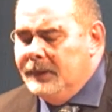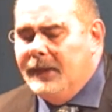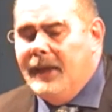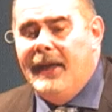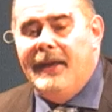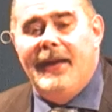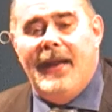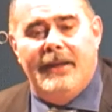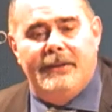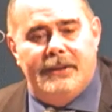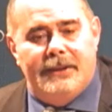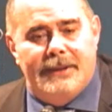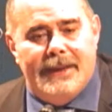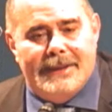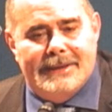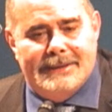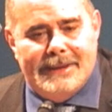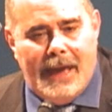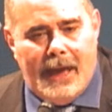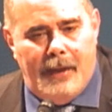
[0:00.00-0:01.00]
another
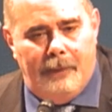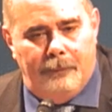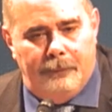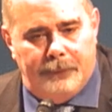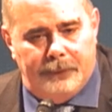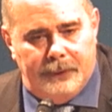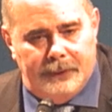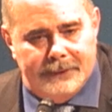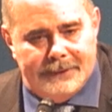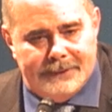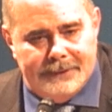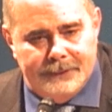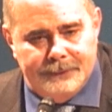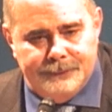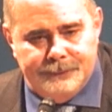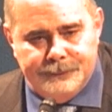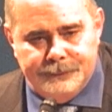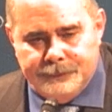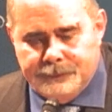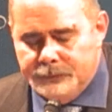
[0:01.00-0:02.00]
examples.
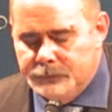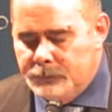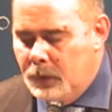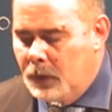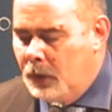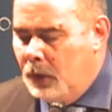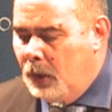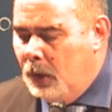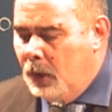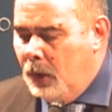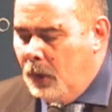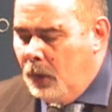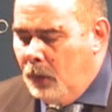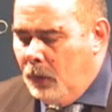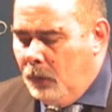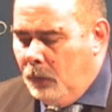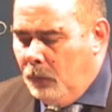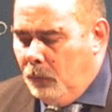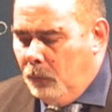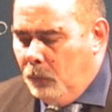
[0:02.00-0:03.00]

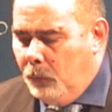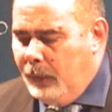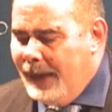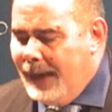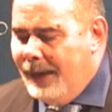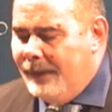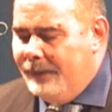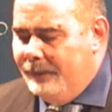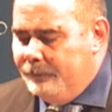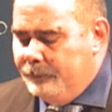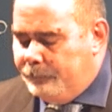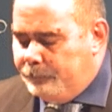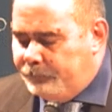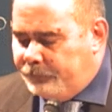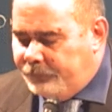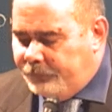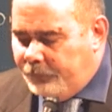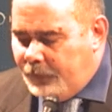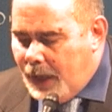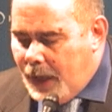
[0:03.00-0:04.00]
We are in
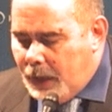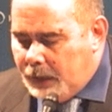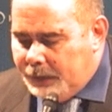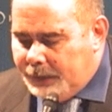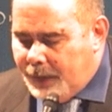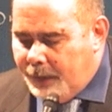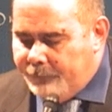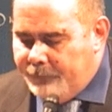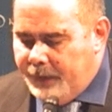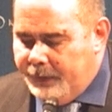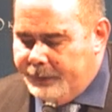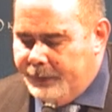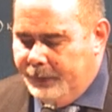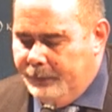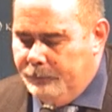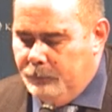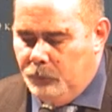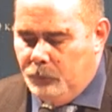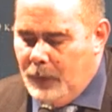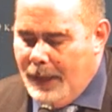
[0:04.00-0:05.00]
front of the,
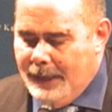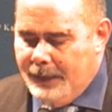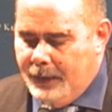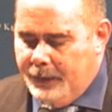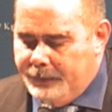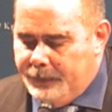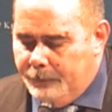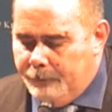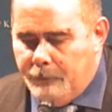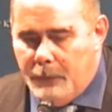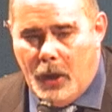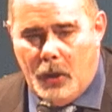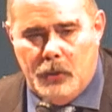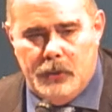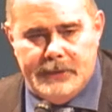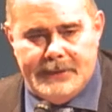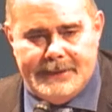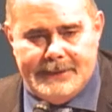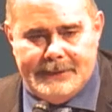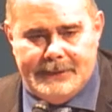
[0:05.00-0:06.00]
one of the
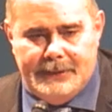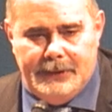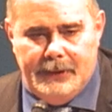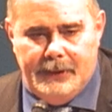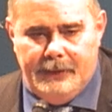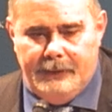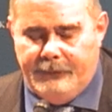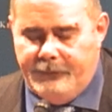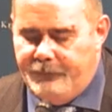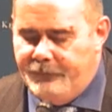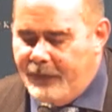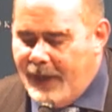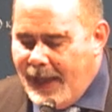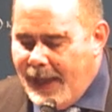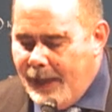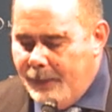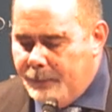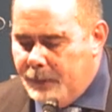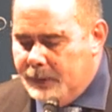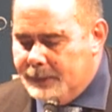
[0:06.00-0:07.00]
most
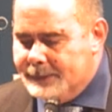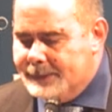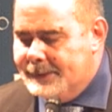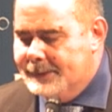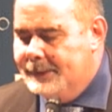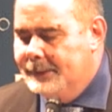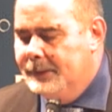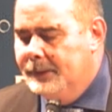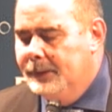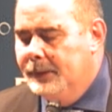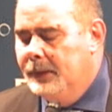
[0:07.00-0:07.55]
famous